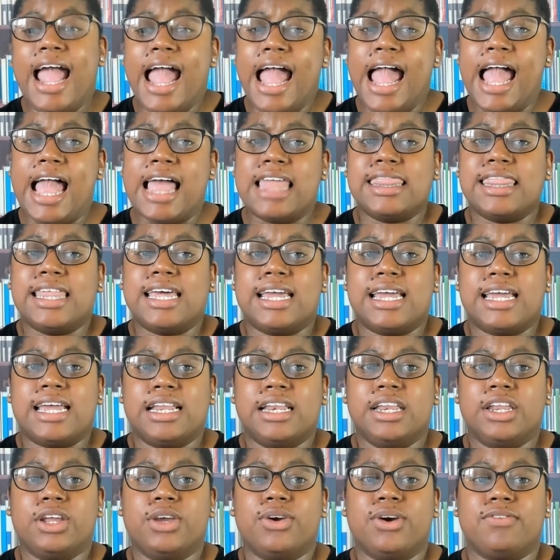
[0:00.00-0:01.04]
And then
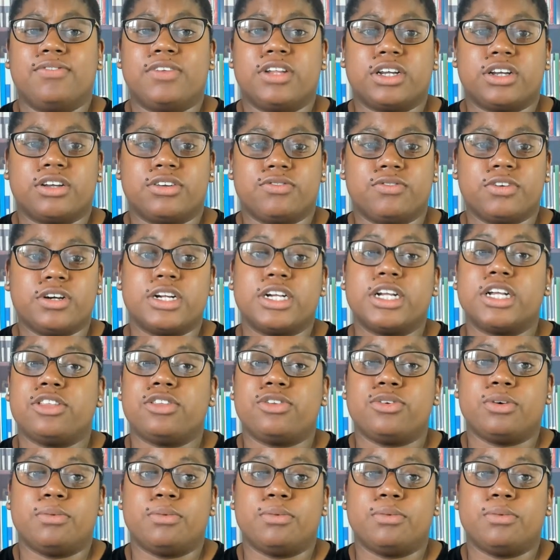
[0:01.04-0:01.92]
you have to convert it to